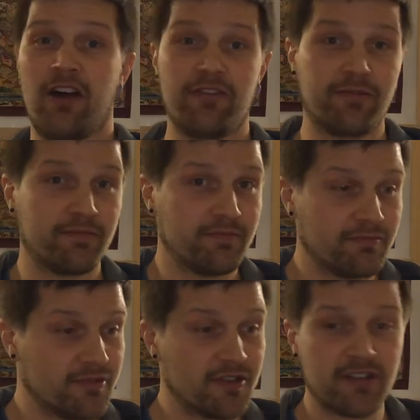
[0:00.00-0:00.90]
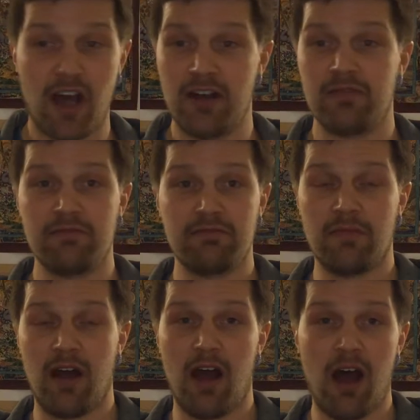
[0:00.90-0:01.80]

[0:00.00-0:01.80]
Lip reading: I've done